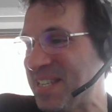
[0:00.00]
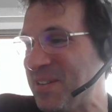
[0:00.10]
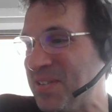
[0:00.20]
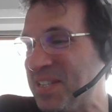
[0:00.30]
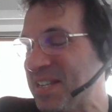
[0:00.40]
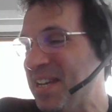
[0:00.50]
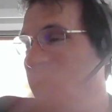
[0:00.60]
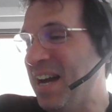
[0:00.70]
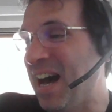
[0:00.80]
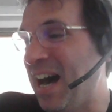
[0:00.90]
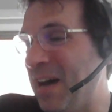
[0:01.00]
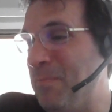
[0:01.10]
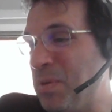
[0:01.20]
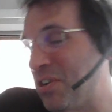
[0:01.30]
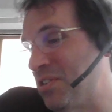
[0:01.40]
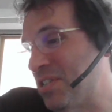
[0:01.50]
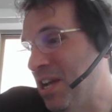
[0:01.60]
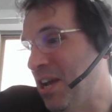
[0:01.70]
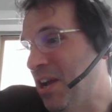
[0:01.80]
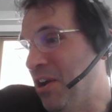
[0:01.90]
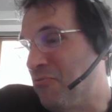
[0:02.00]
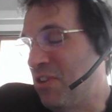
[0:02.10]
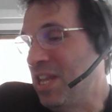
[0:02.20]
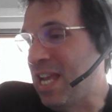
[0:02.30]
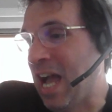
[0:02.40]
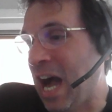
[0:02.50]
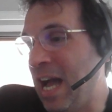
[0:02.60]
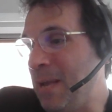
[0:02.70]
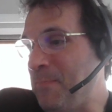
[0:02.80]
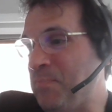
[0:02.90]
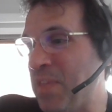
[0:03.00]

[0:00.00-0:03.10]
series because really, I